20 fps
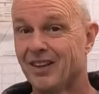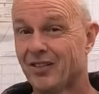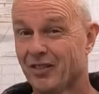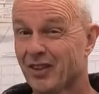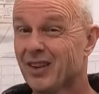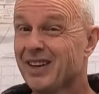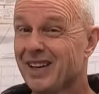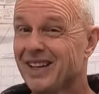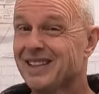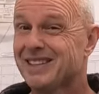
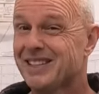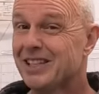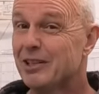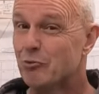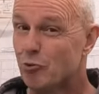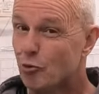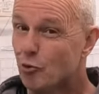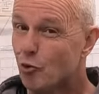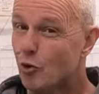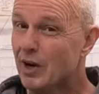that I actually
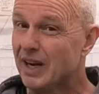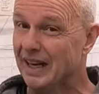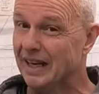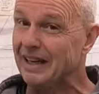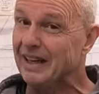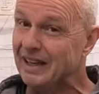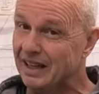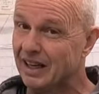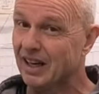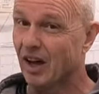
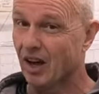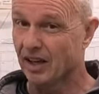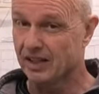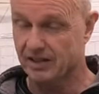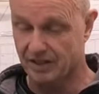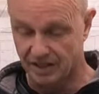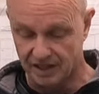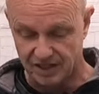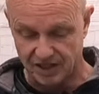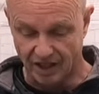really
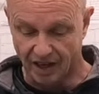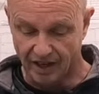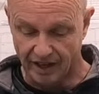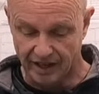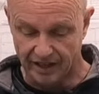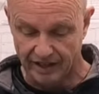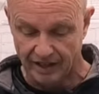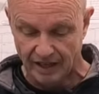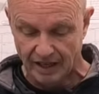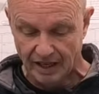like this
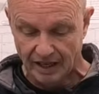iron.